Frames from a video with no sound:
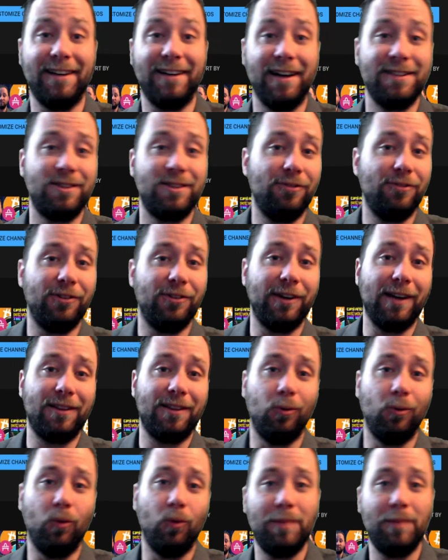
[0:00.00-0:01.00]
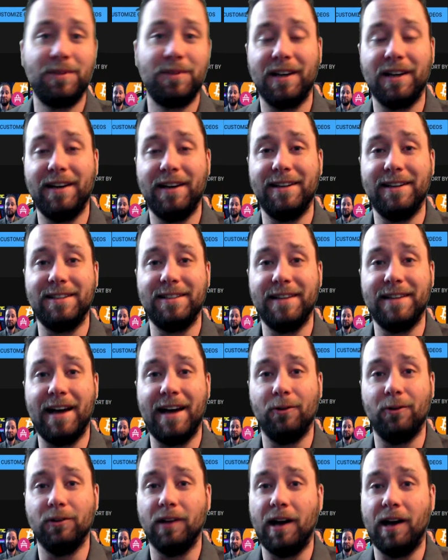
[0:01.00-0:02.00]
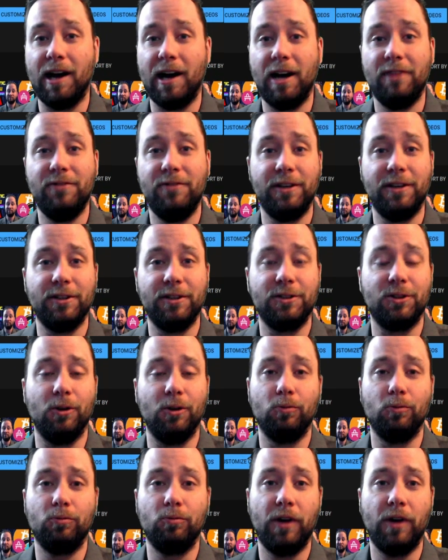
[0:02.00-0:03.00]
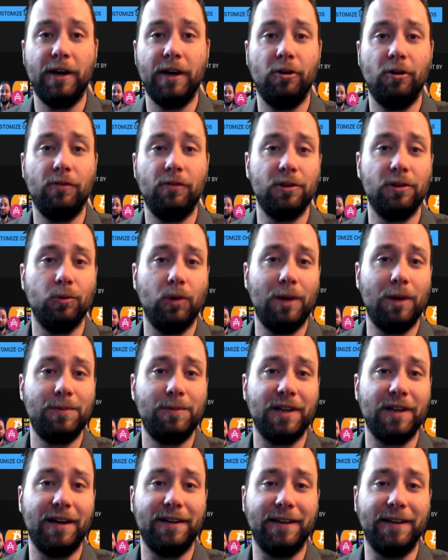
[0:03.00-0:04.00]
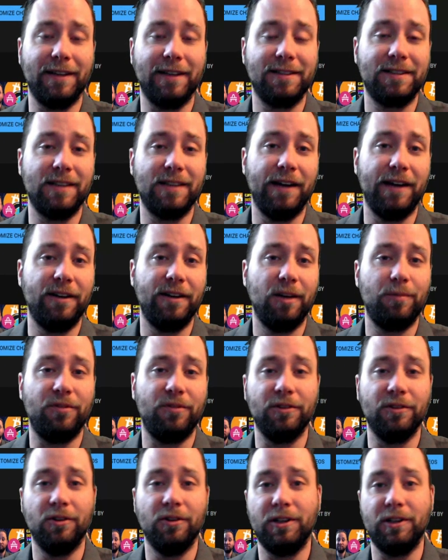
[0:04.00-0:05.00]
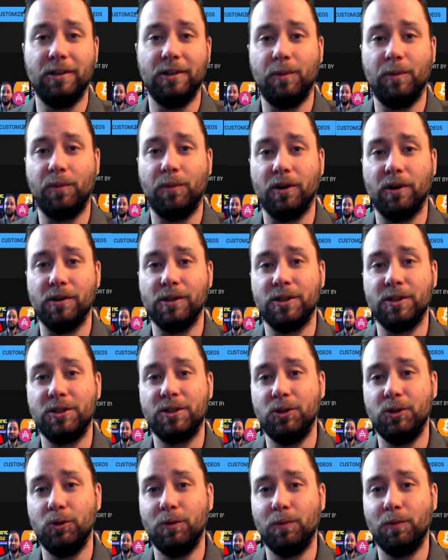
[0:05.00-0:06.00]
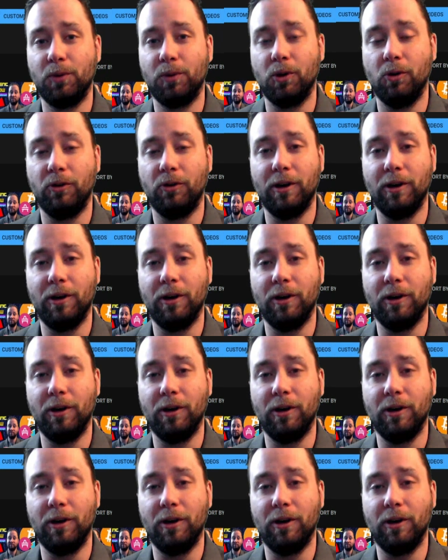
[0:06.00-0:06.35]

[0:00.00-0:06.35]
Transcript: And guys, don't forget the website is now live. You can just go right over to the website and get signed up if you're looking to be part of the student